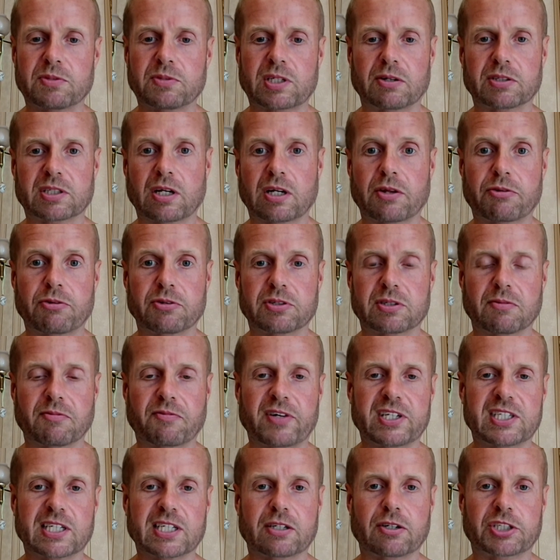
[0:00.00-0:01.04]
I was going through some
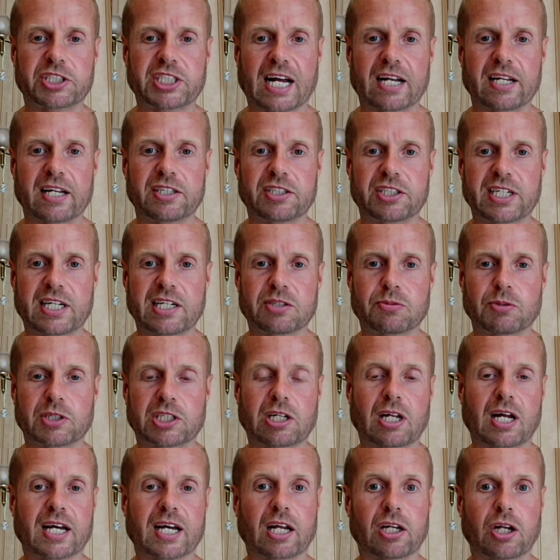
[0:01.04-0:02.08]
physical challenges, which,
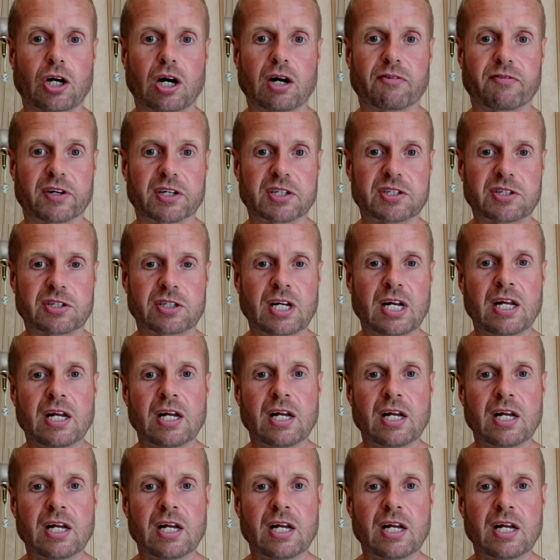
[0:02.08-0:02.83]
like a lot of us,